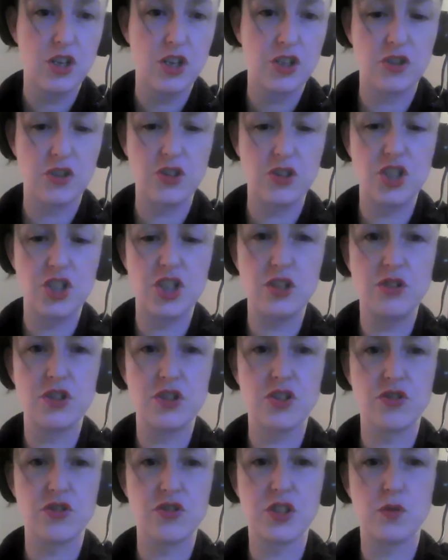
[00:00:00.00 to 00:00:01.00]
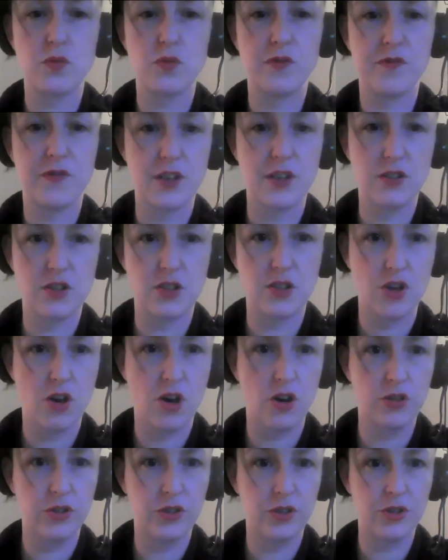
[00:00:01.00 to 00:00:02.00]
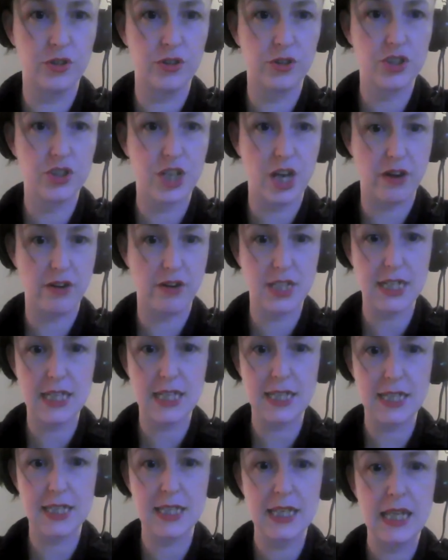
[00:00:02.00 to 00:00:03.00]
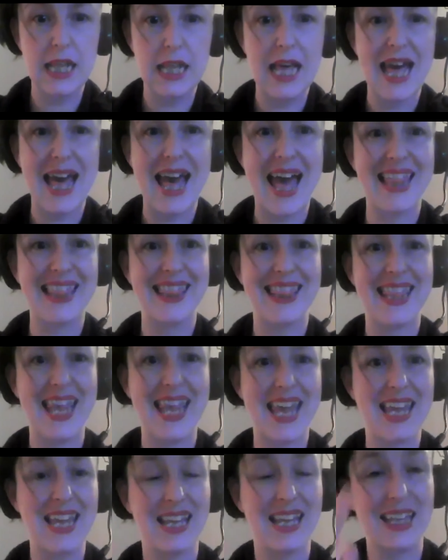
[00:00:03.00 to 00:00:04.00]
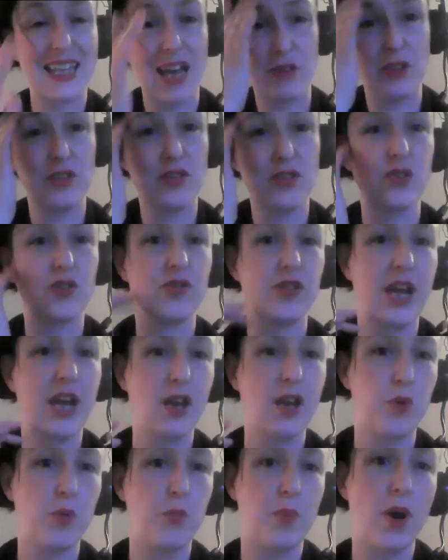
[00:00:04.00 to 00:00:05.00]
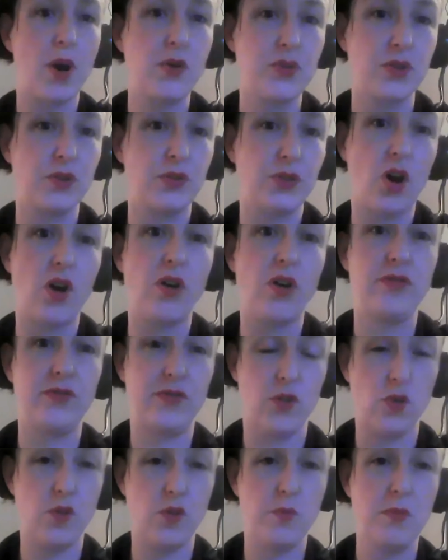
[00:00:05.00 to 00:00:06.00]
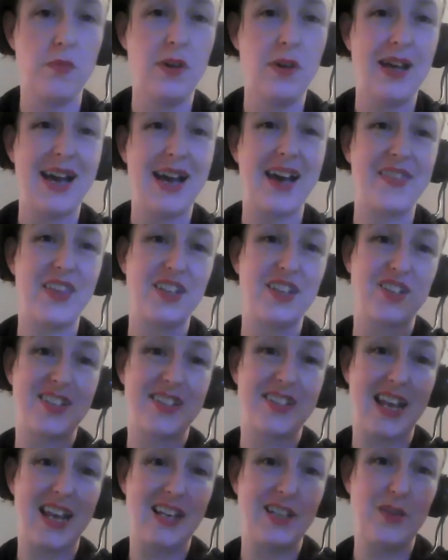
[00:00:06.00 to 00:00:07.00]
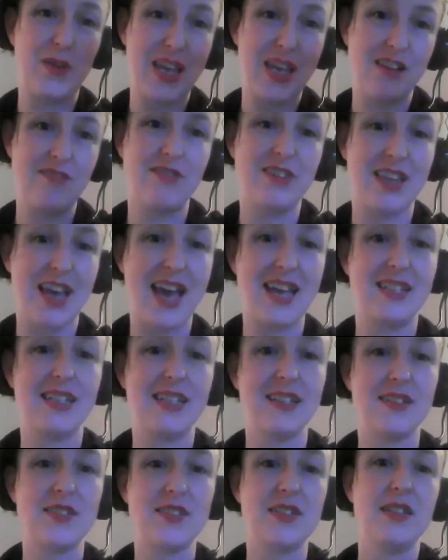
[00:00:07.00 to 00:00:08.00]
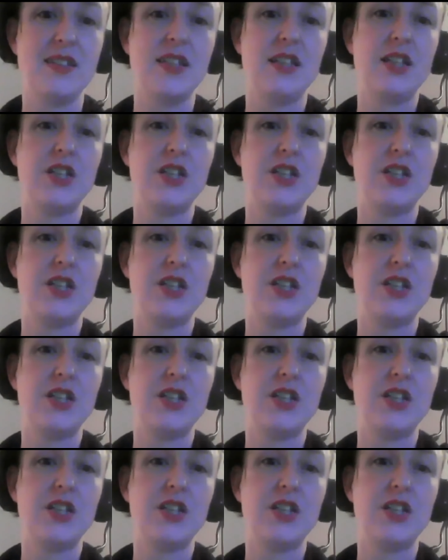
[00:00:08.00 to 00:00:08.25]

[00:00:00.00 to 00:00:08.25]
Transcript: So the Tudor Trust will fund non-charities, and they allow you to create a proposal, not a form, and they just tell you, here are the headings.